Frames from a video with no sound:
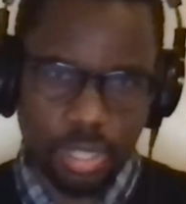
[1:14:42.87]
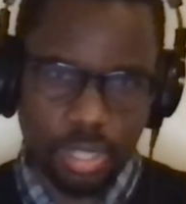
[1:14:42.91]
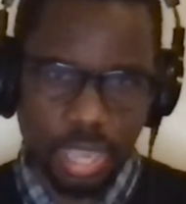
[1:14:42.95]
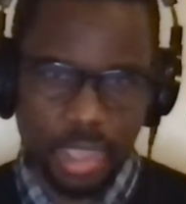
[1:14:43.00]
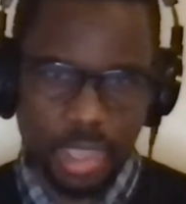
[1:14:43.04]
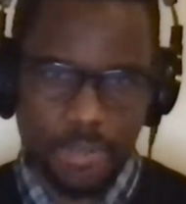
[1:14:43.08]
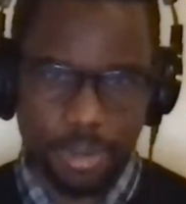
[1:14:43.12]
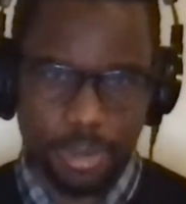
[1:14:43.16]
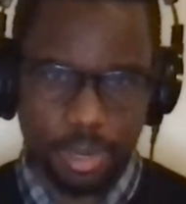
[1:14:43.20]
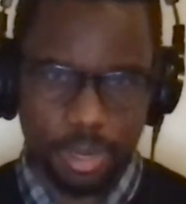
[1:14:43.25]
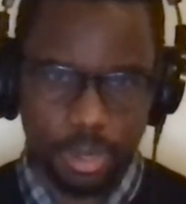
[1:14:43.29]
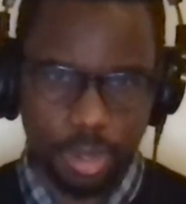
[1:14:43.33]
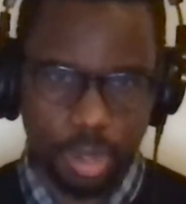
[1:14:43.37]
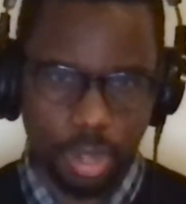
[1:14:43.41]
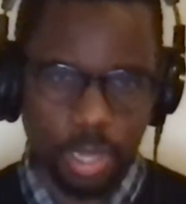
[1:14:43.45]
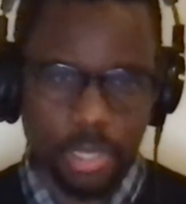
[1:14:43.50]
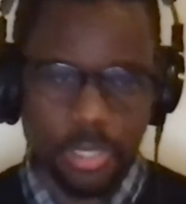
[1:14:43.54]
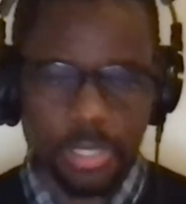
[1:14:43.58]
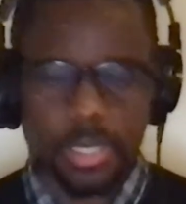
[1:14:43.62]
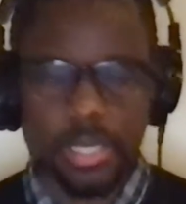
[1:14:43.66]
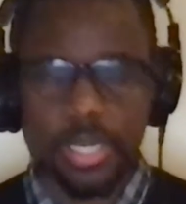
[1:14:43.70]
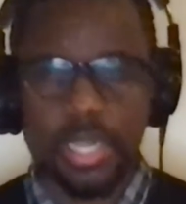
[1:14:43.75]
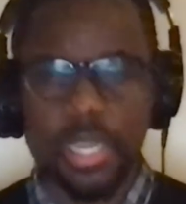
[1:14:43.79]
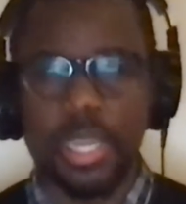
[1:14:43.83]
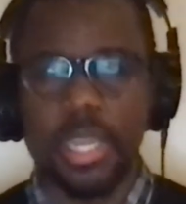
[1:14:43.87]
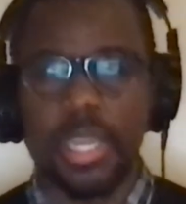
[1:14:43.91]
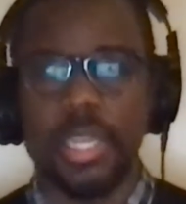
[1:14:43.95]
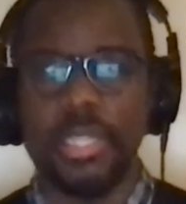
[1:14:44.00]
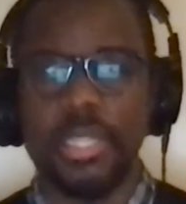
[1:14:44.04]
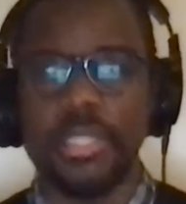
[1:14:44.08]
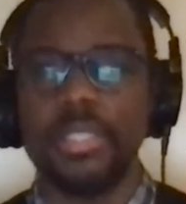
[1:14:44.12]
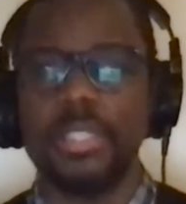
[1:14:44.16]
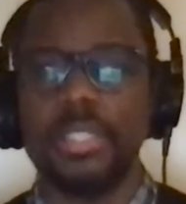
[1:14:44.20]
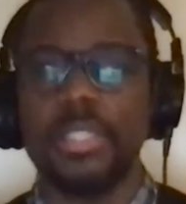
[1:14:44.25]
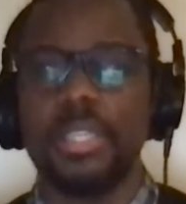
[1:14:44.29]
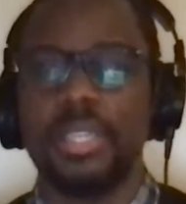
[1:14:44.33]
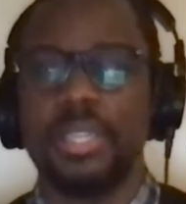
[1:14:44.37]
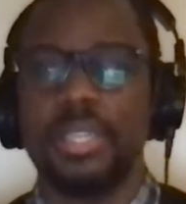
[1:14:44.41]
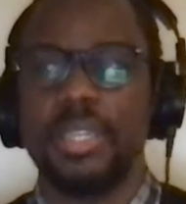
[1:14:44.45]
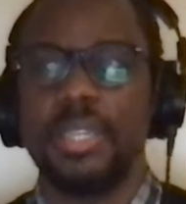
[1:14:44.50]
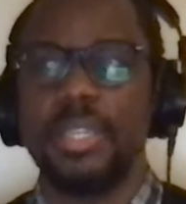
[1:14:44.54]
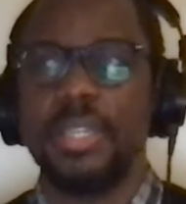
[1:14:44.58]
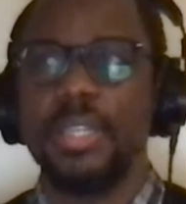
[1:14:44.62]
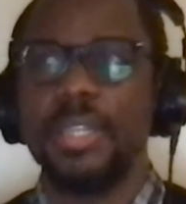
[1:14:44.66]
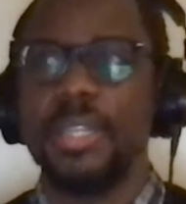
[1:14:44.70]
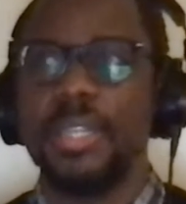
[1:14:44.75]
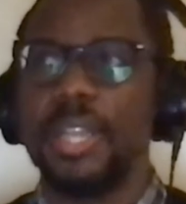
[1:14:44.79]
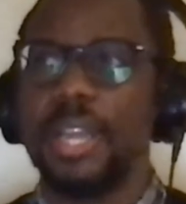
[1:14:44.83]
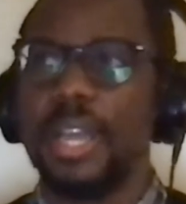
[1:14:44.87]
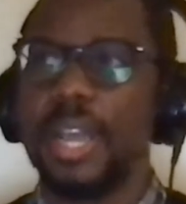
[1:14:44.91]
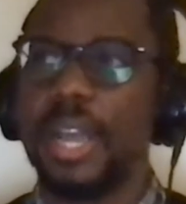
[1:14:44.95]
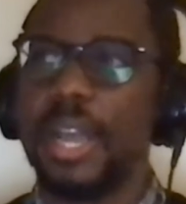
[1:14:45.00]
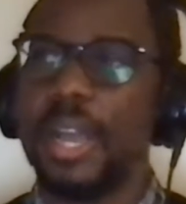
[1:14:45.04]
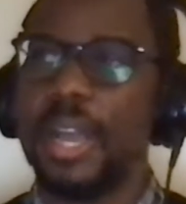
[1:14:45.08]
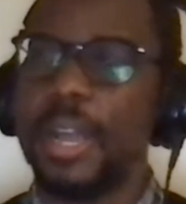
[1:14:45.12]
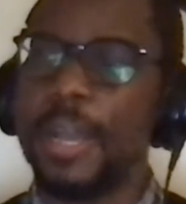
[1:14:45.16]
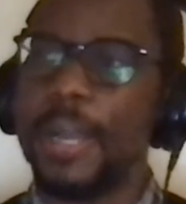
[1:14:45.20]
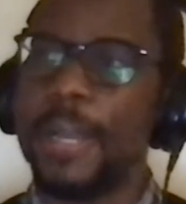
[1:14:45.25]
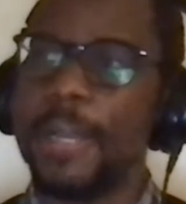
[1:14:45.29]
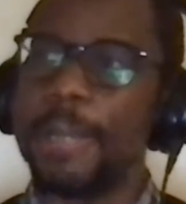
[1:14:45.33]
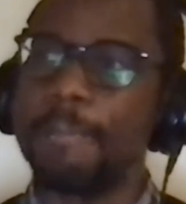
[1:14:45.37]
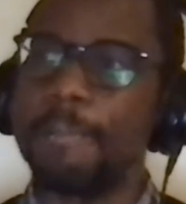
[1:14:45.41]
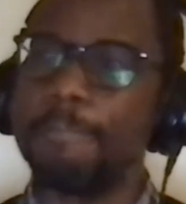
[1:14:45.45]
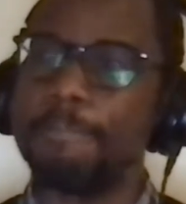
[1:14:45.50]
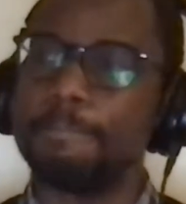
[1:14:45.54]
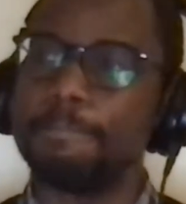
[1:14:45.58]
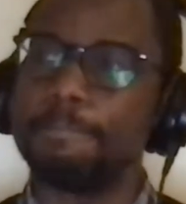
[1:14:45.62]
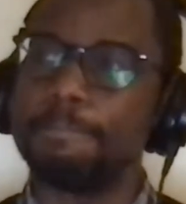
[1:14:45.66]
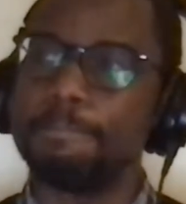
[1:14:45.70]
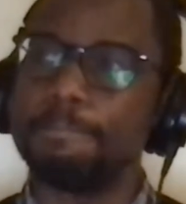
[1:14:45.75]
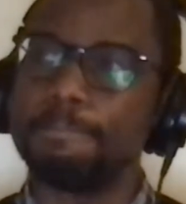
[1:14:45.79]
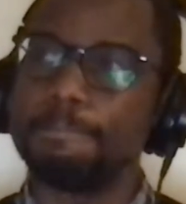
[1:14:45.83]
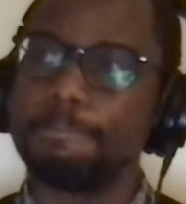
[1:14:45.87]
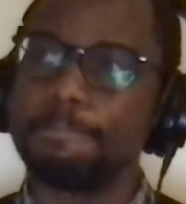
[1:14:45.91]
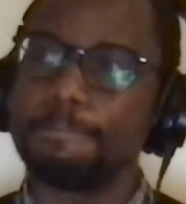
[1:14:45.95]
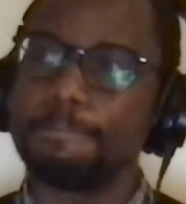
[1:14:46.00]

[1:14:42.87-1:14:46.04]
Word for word: the African continent? Um,